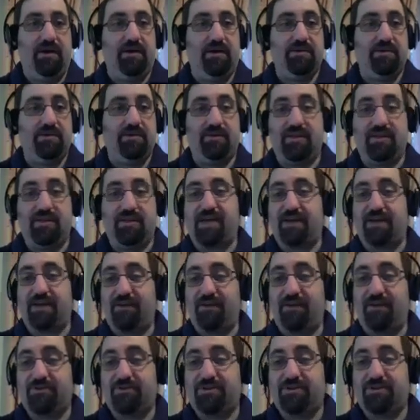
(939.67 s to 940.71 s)
Let's add
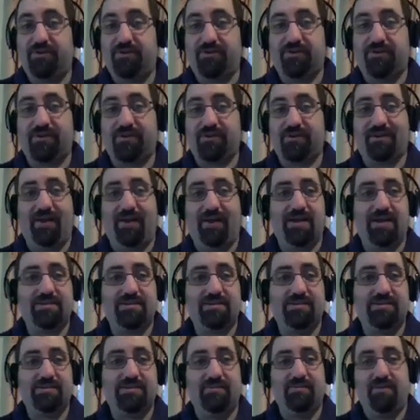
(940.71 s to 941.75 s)
another tutor to the class,
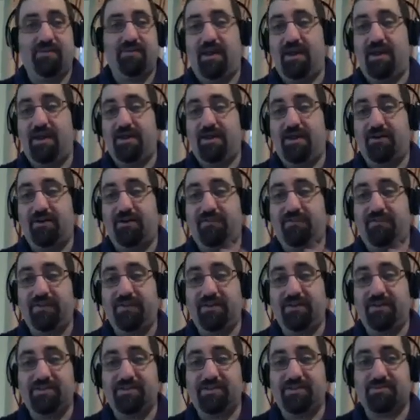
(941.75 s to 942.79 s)
and I find the
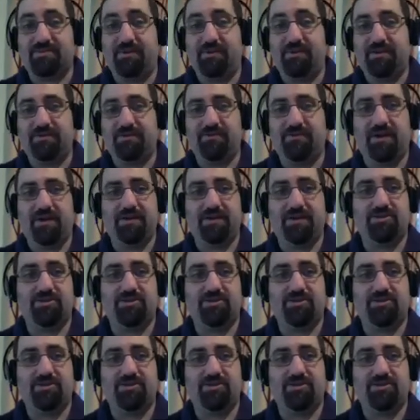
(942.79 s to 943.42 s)
easiest way to do that.